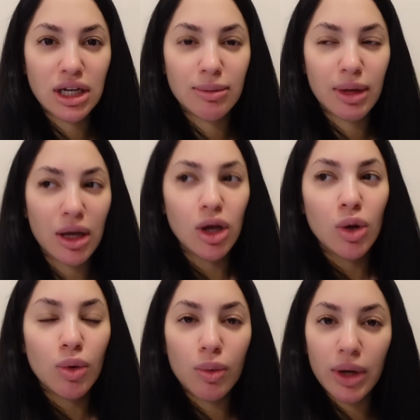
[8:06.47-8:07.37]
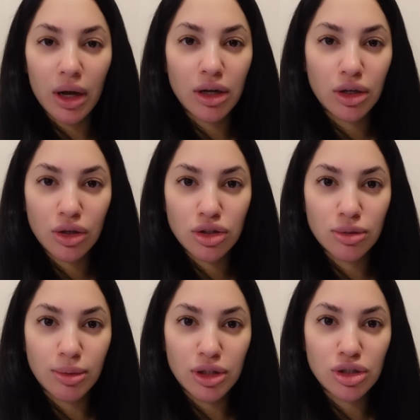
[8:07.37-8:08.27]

And I'm like, well, we are YouTubers,